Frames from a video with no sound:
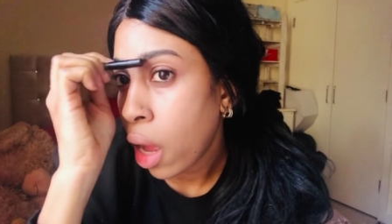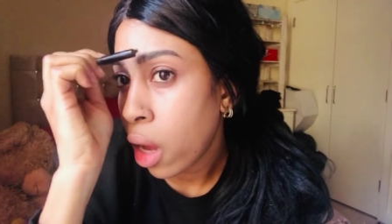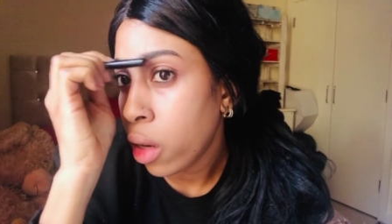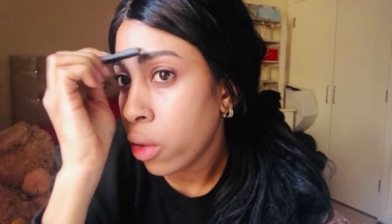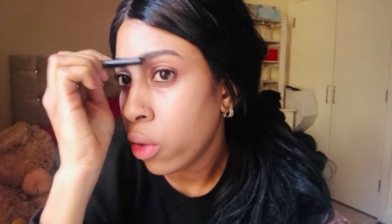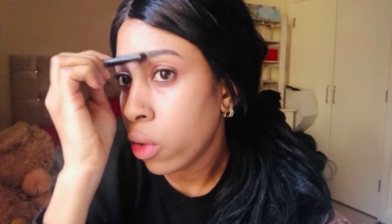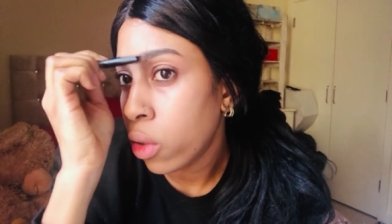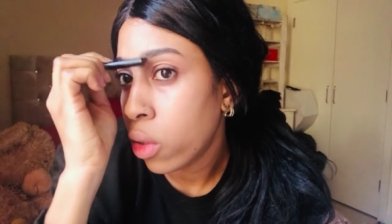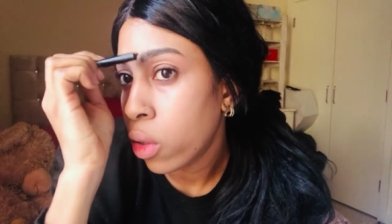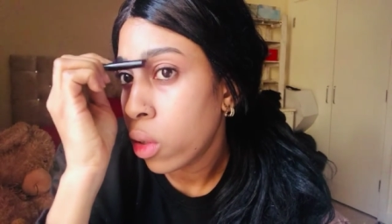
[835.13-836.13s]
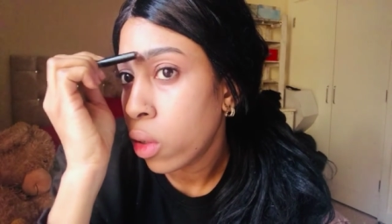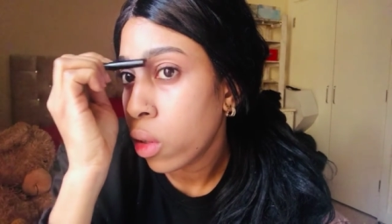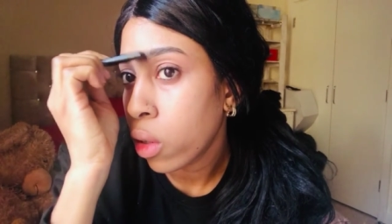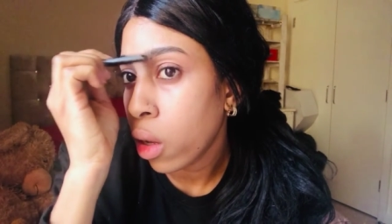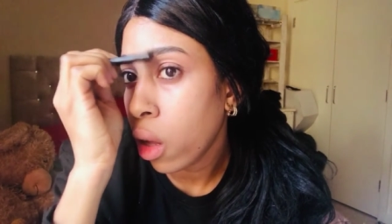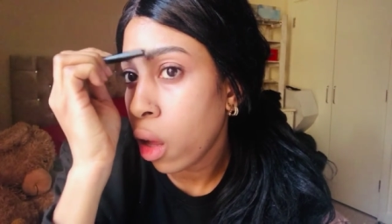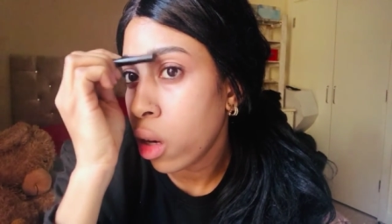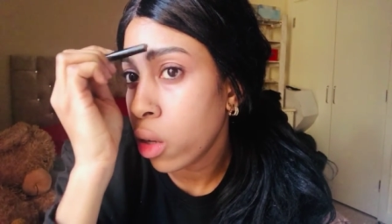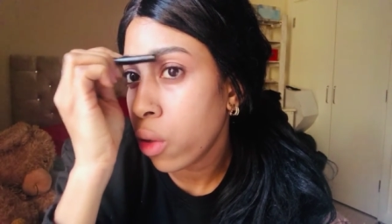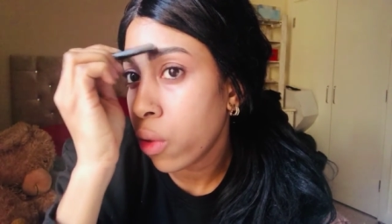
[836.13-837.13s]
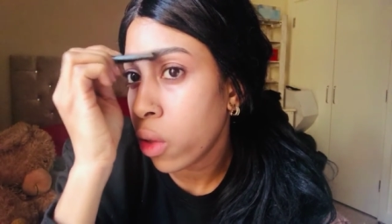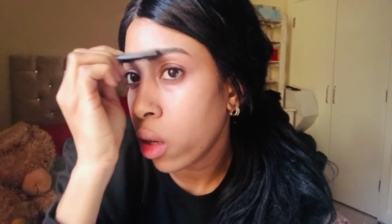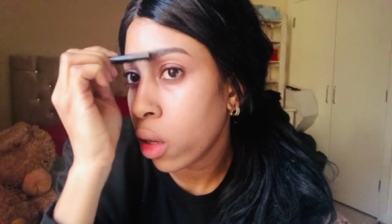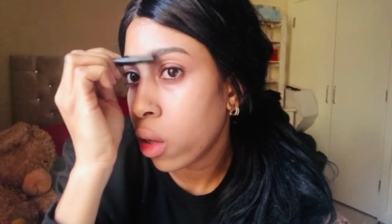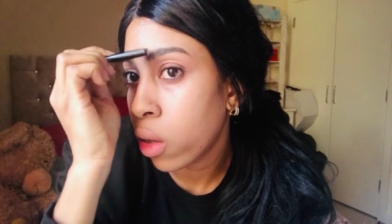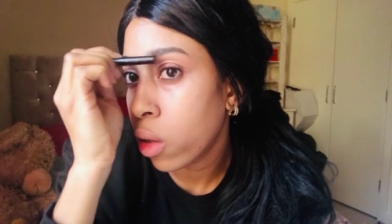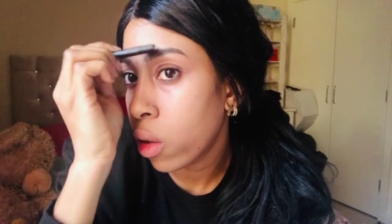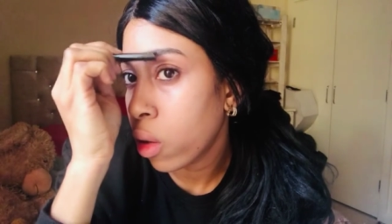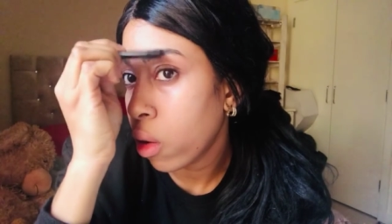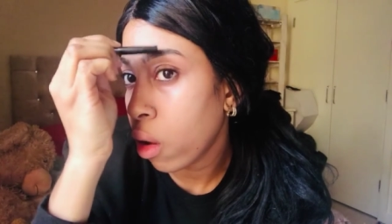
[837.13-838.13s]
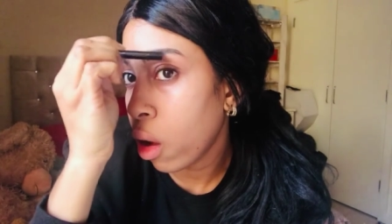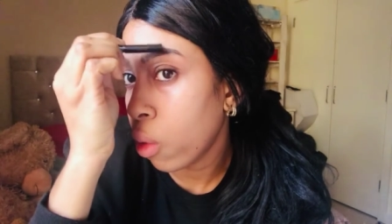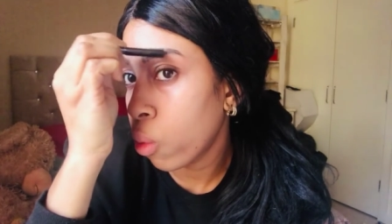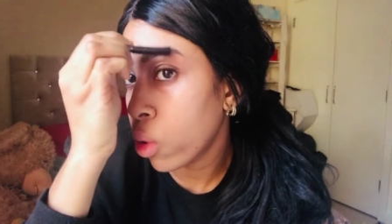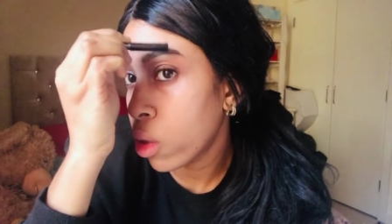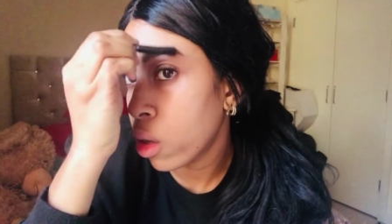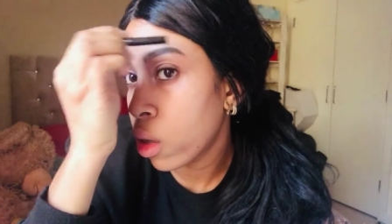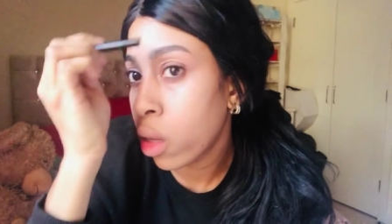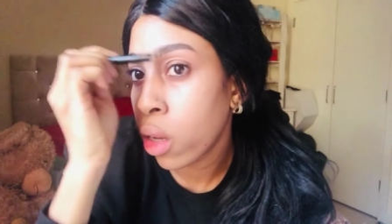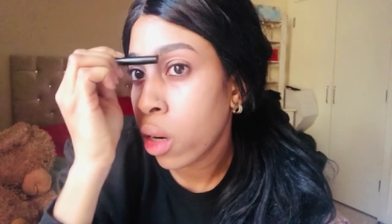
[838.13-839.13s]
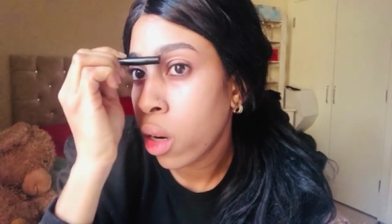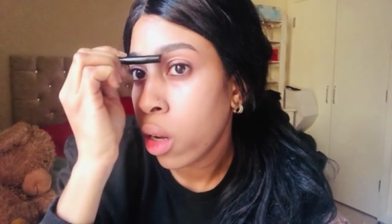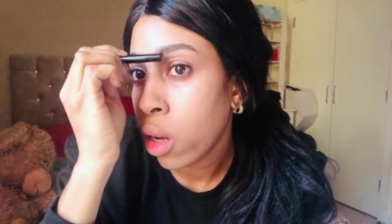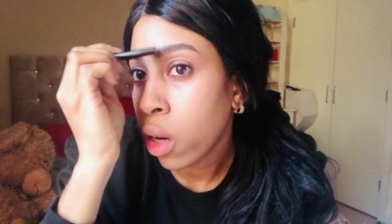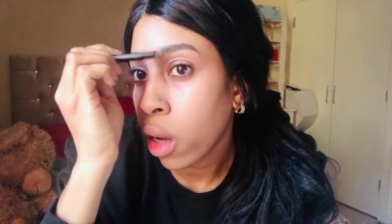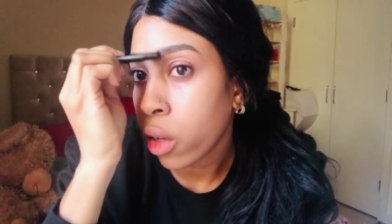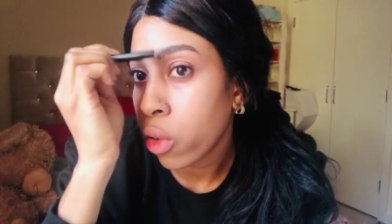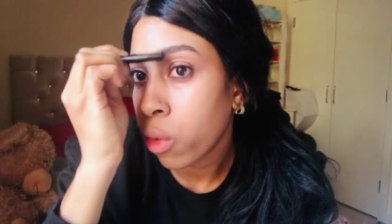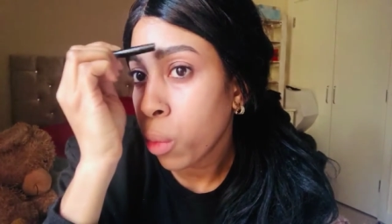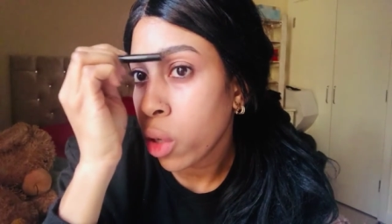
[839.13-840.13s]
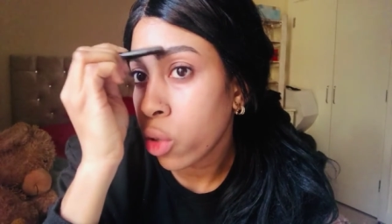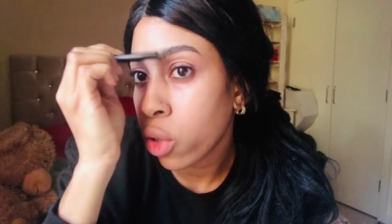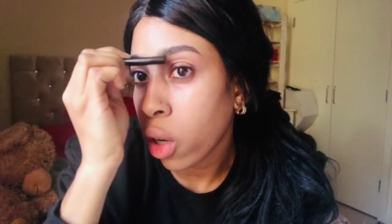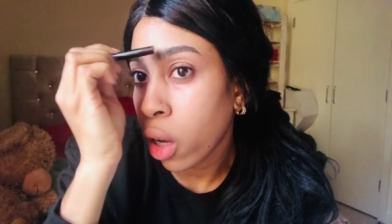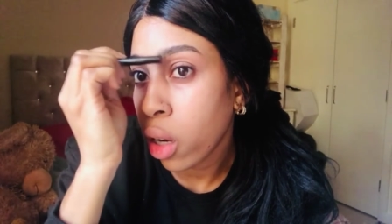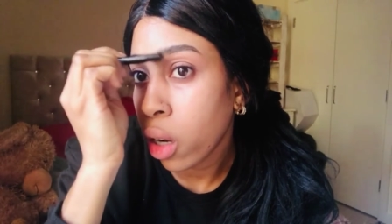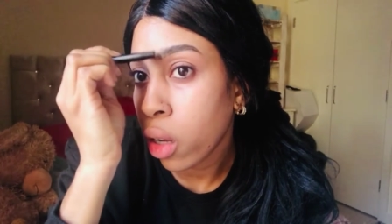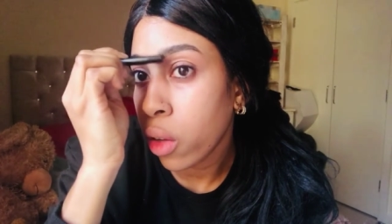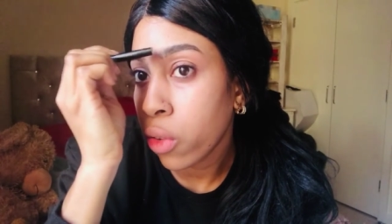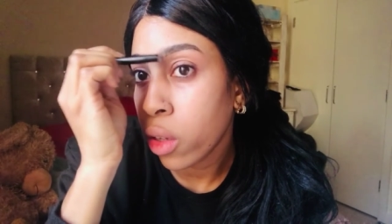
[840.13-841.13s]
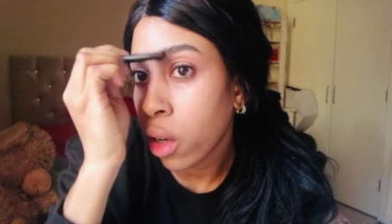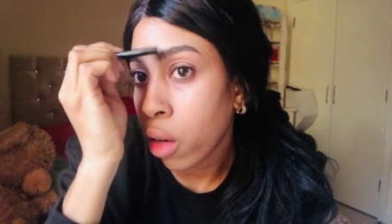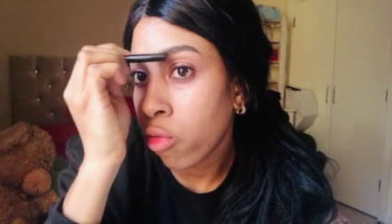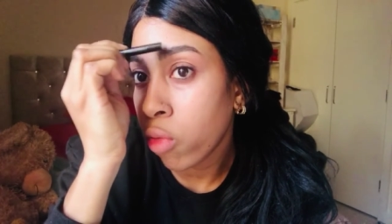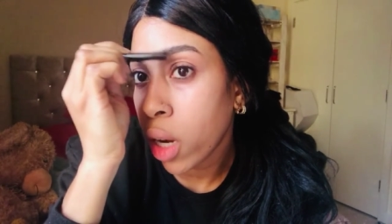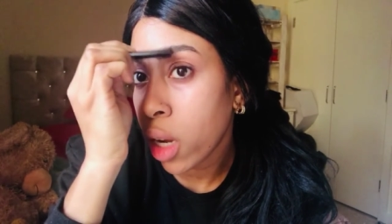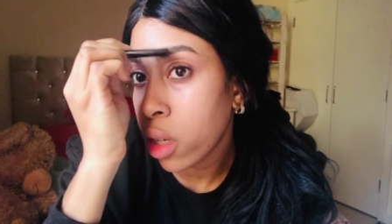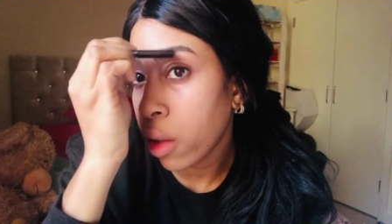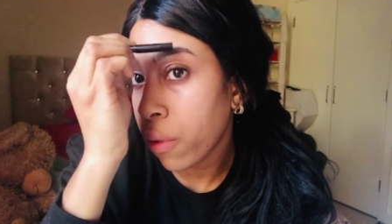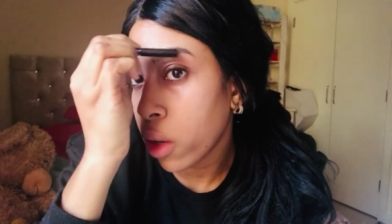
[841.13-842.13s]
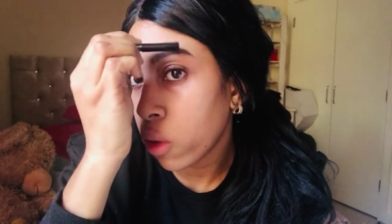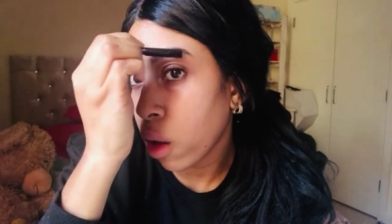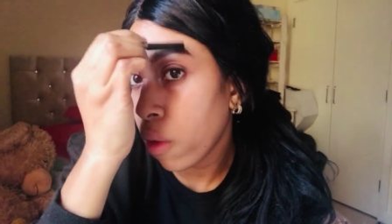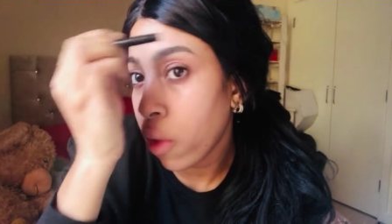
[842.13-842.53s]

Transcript: and I don't think I want like as much colour as in like red and things like